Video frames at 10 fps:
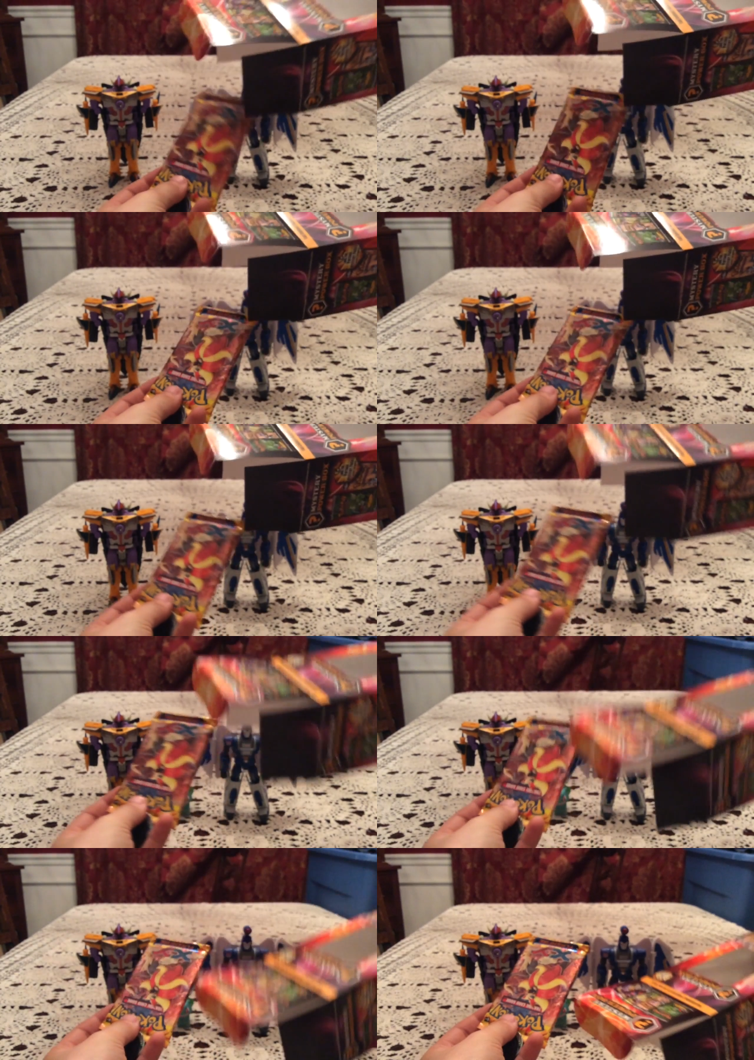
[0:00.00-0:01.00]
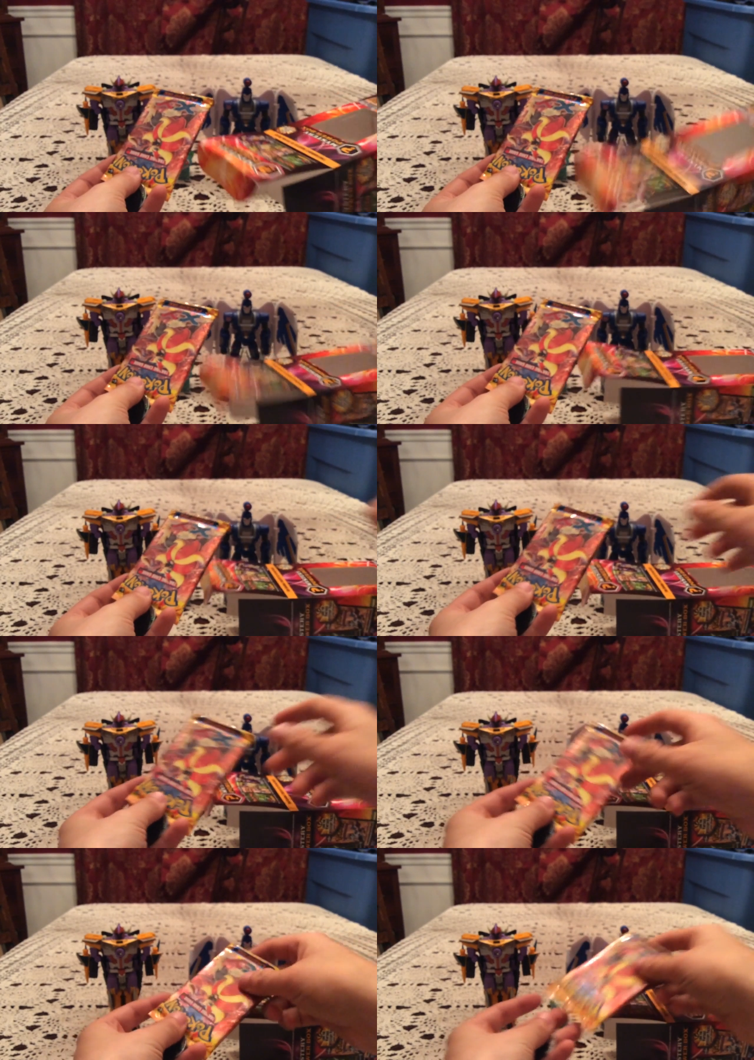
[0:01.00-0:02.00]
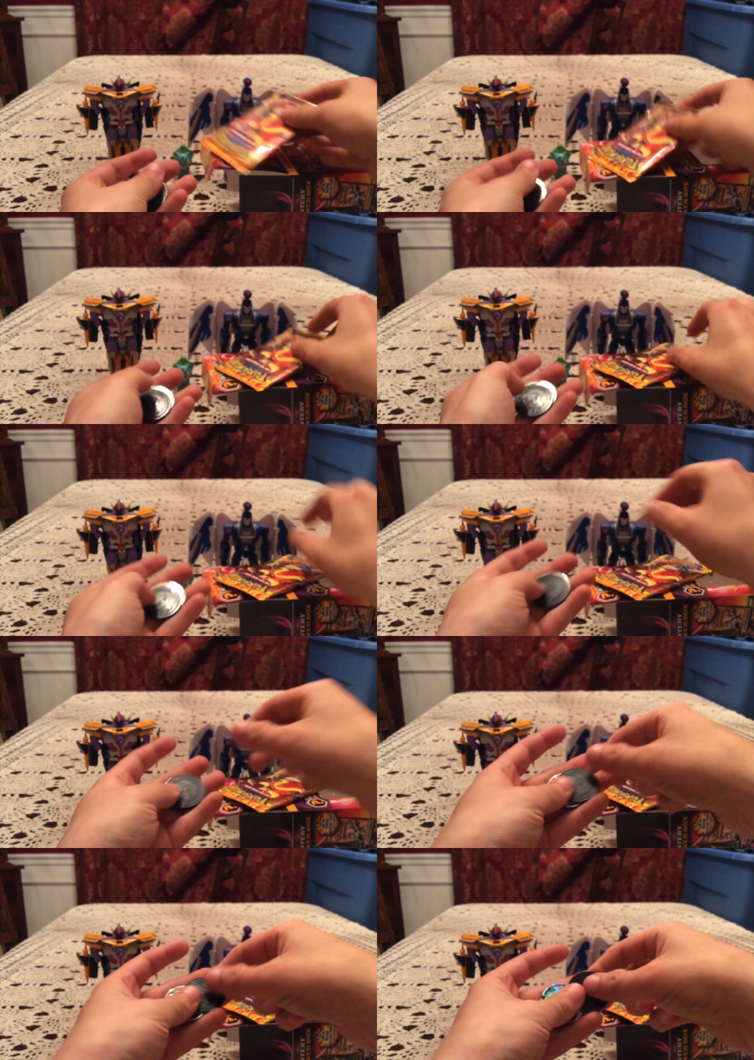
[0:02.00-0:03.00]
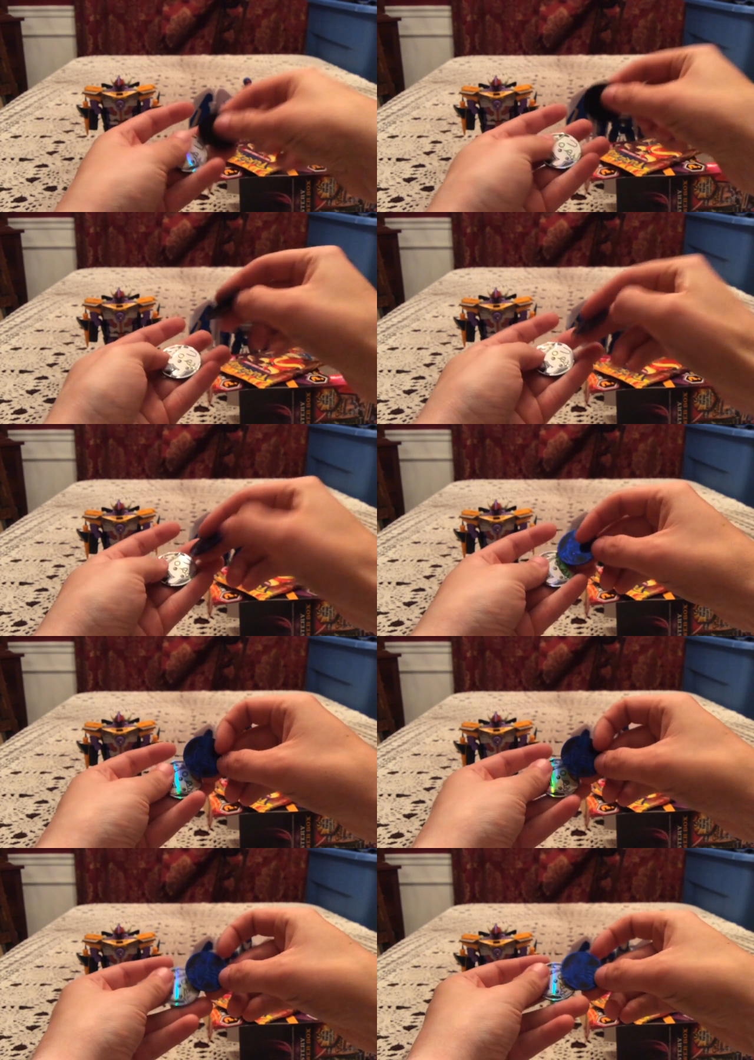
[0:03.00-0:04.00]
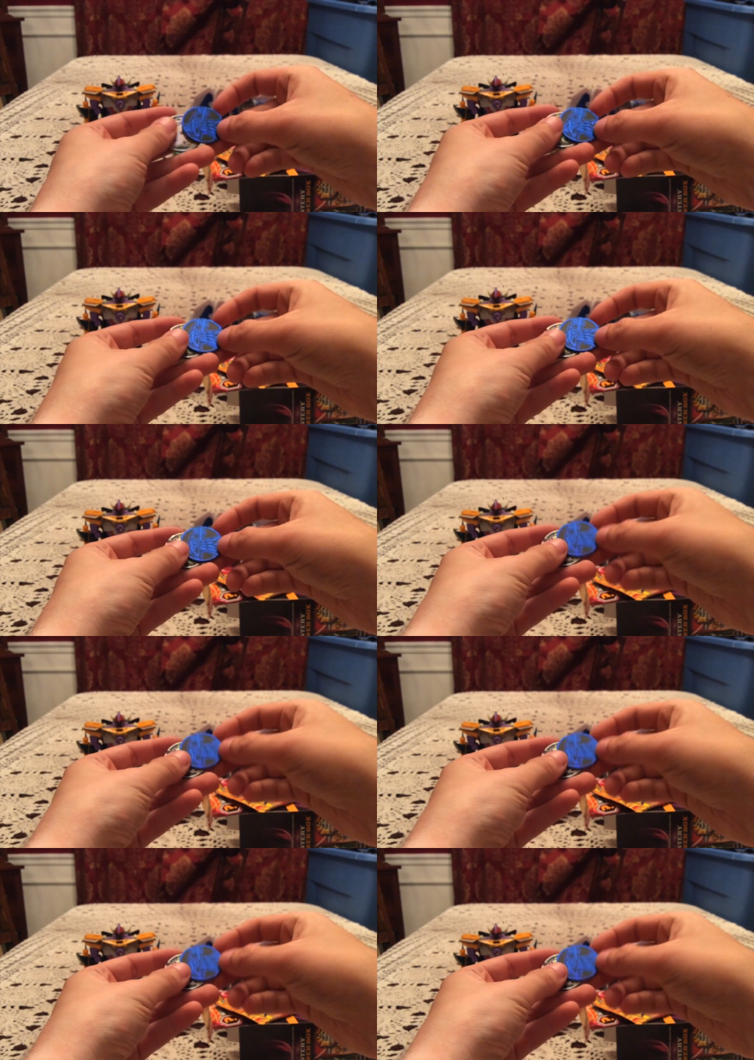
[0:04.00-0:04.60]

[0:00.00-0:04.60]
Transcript: Nobody's mouth can be seen.